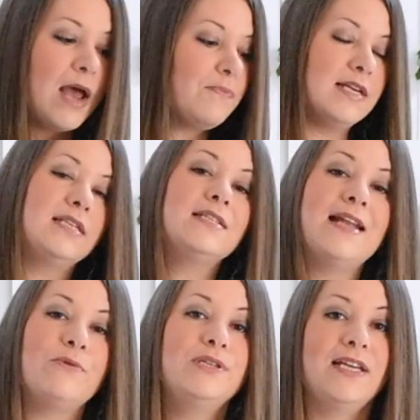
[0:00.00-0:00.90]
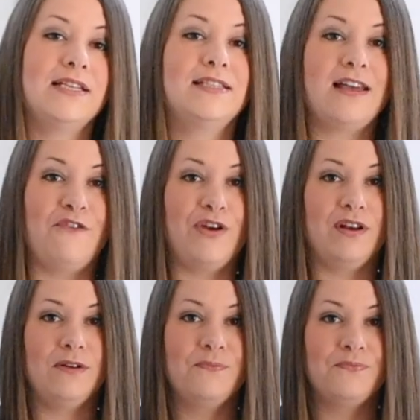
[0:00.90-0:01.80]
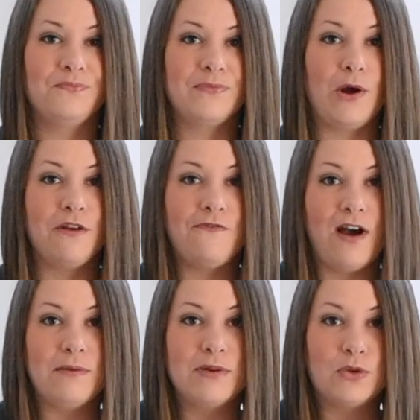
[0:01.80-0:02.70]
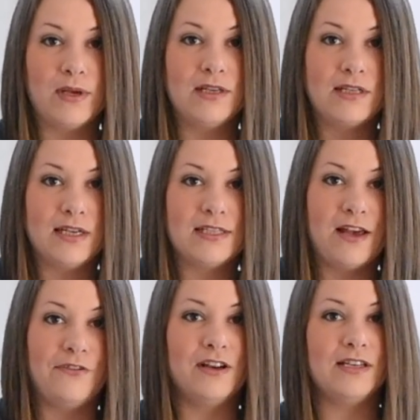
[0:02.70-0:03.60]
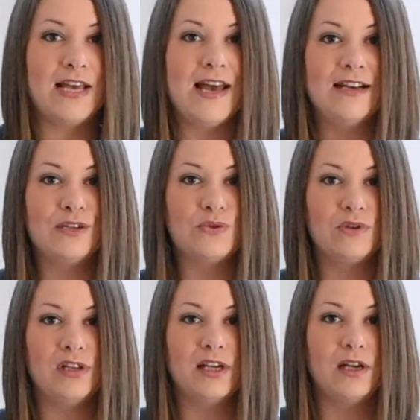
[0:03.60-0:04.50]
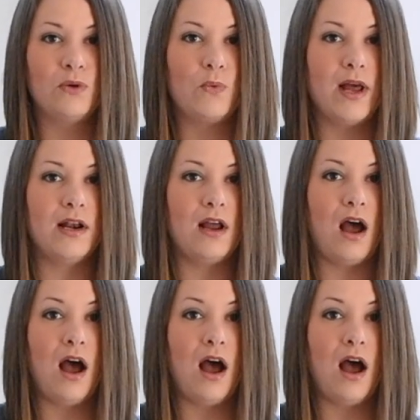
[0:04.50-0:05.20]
This is now day seven. Now I find between day seven and 10 is really when